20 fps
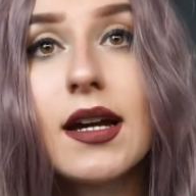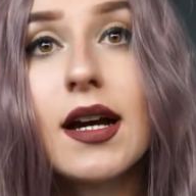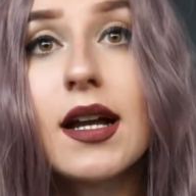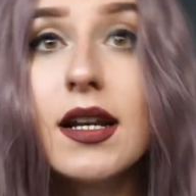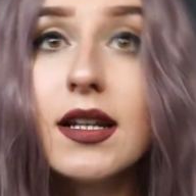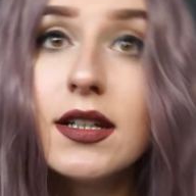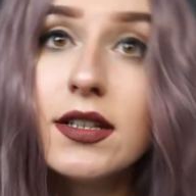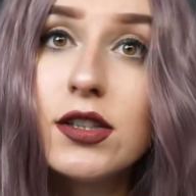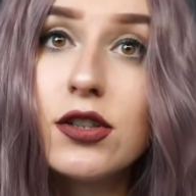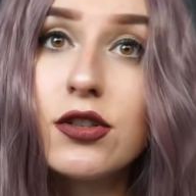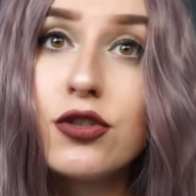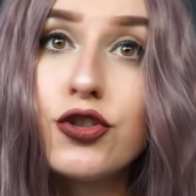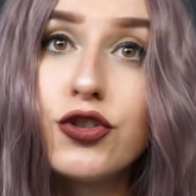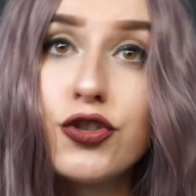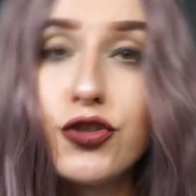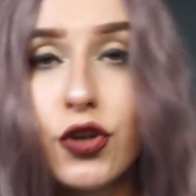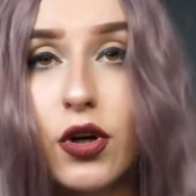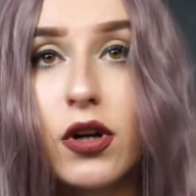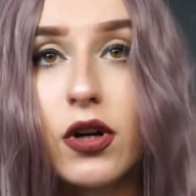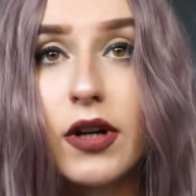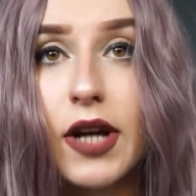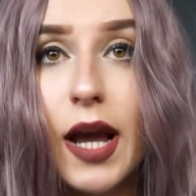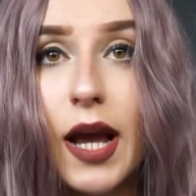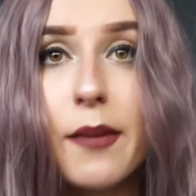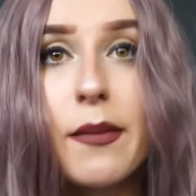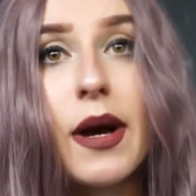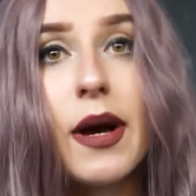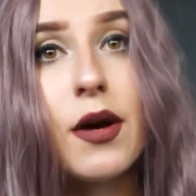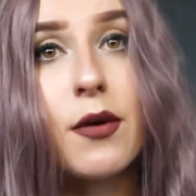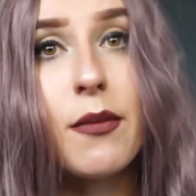a little story
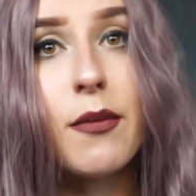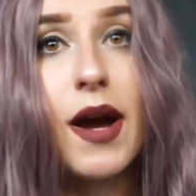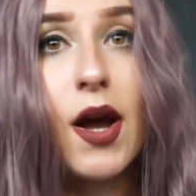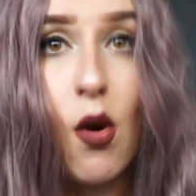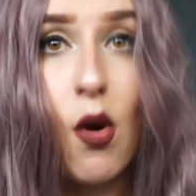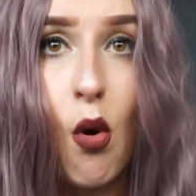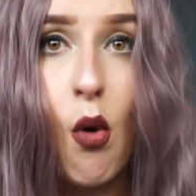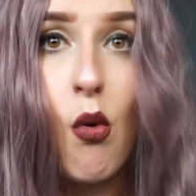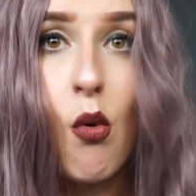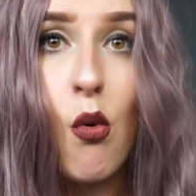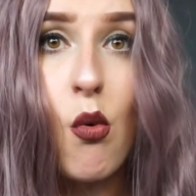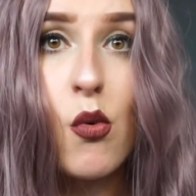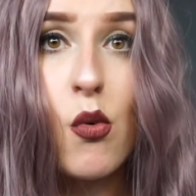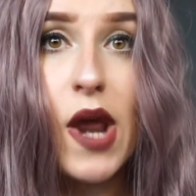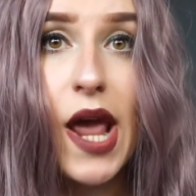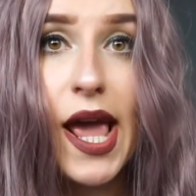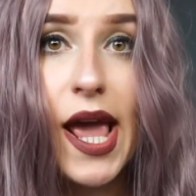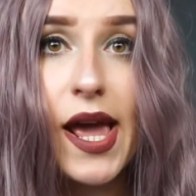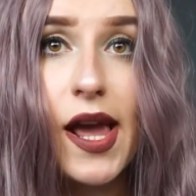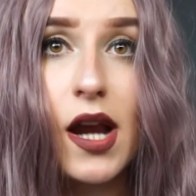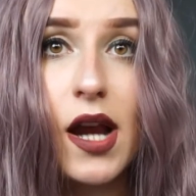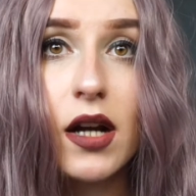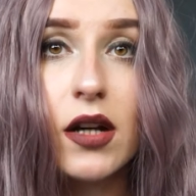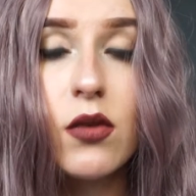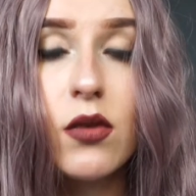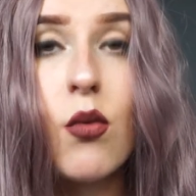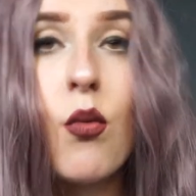about my own hair.